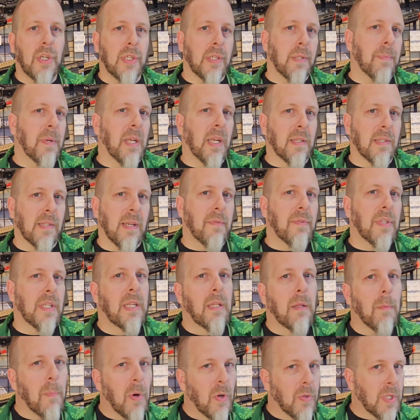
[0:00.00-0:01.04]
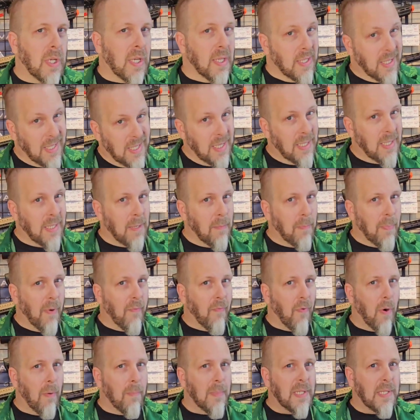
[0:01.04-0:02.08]
just because I've seen the most consistent
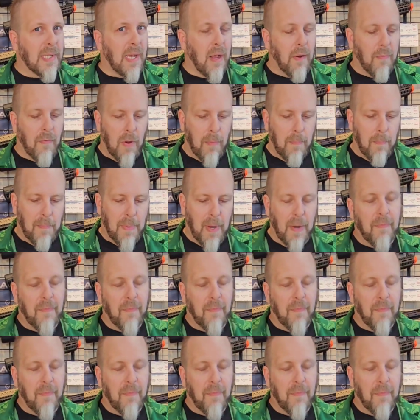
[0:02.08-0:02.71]
performance out of them.